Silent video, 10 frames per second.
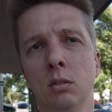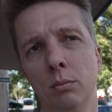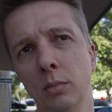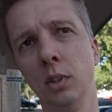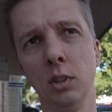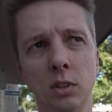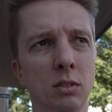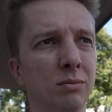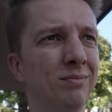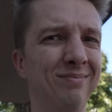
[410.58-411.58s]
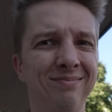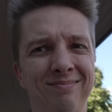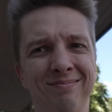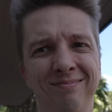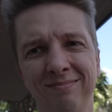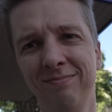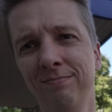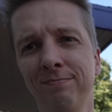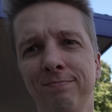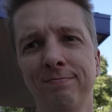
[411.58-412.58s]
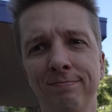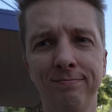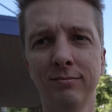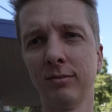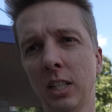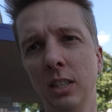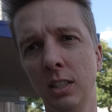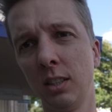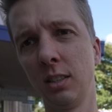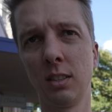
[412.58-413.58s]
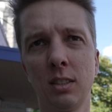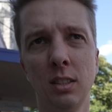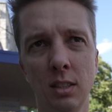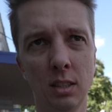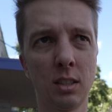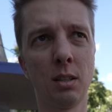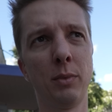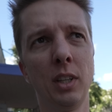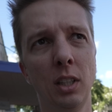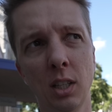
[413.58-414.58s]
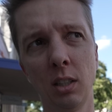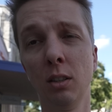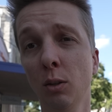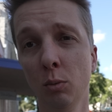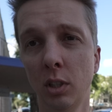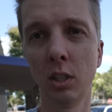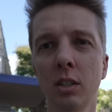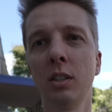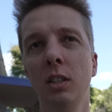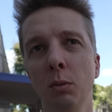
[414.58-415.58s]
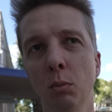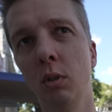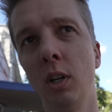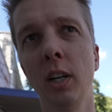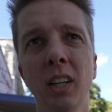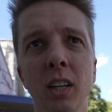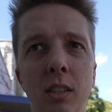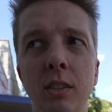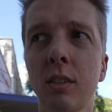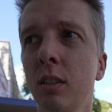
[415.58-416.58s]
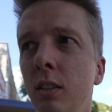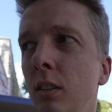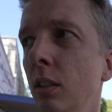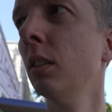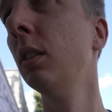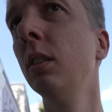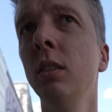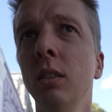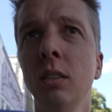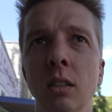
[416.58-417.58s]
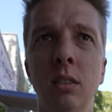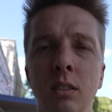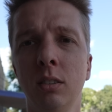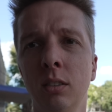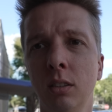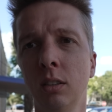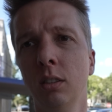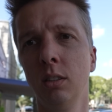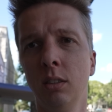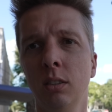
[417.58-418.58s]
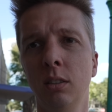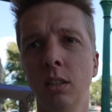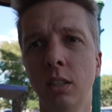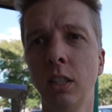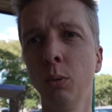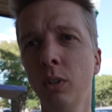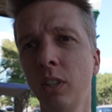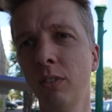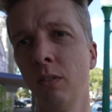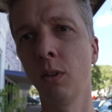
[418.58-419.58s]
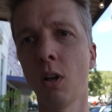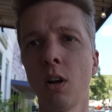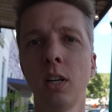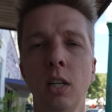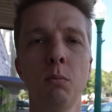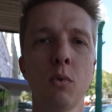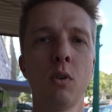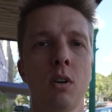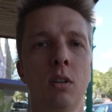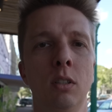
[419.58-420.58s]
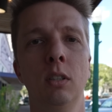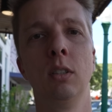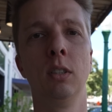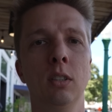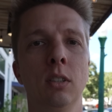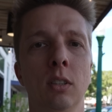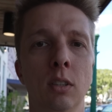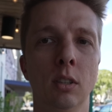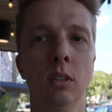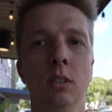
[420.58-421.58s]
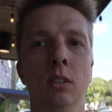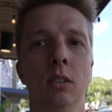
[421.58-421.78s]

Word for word: creation nowadays. And that's because this lens is plenty wide enough to hold in front of you and capture yourself and your environment. And specifically with newer camera bodies that have active stabilization with